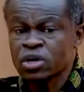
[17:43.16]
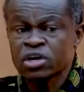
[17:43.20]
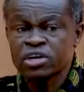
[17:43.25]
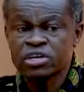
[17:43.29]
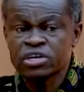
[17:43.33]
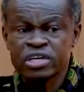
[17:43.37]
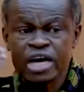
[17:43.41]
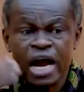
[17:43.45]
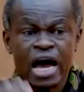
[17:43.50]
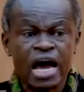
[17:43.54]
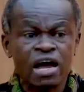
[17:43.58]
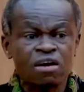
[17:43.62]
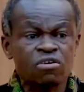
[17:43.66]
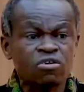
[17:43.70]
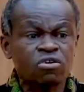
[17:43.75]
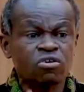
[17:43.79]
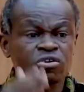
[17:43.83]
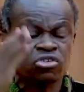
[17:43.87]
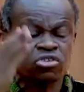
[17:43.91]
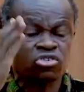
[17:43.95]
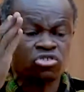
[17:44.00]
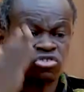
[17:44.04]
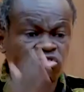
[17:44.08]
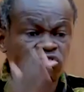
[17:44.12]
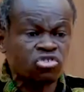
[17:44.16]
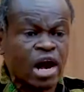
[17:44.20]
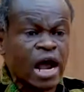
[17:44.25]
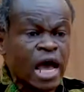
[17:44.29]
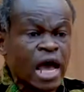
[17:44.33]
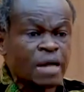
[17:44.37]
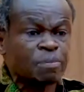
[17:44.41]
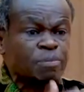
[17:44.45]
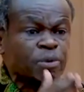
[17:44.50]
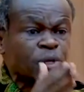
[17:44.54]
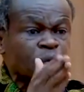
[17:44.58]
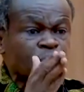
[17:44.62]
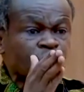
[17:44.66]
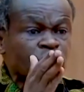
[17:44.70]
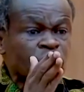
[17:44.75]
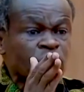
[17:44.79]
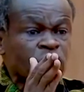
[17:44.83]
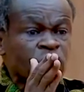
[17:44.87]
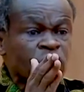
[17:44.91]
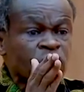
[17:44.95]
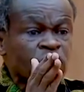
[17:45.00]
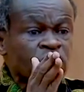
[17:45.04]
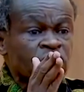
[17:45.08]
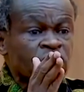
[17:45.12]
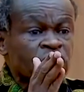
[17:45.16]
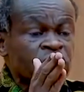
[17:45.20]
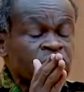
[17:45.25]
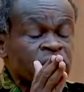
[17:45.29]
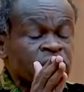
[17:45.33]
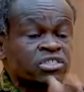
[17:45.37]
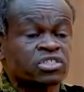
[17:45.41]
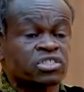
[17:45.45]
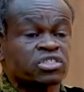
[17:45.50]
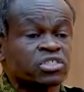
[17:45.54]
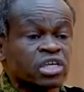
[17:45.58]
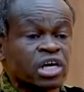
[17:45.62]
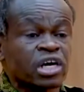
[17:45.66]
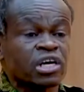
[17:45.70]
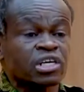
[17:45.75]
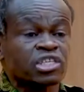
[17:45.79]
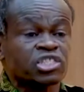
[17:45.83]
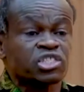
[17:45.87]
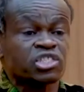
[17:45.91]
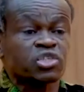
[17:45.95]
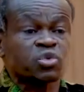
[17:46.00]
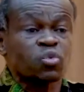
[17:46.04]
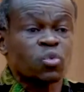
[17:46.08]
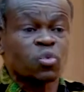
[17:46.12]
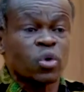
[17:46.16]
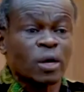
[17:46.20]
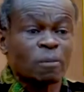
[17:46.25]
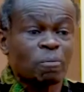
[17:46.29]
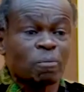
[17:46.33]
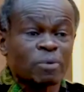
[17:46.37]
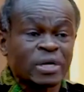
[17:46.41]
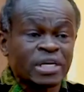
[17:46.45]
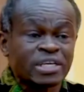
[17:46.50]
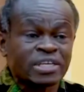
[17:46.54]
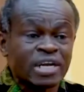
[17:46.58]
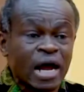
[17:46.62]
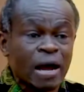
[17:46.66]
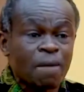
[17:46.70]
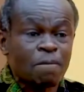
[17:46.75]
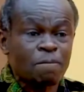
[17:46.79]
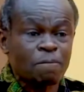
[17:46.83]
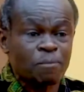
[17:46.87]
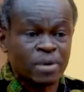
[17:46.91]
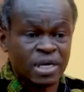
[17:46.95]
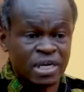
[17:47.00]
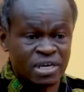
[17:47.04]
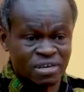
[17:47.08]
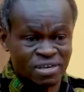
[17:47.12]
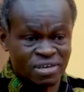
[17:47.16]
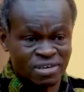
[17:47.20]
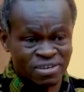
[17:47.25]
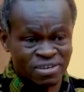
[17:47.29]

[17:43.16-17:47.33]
narrow tribal instincts will be dampened.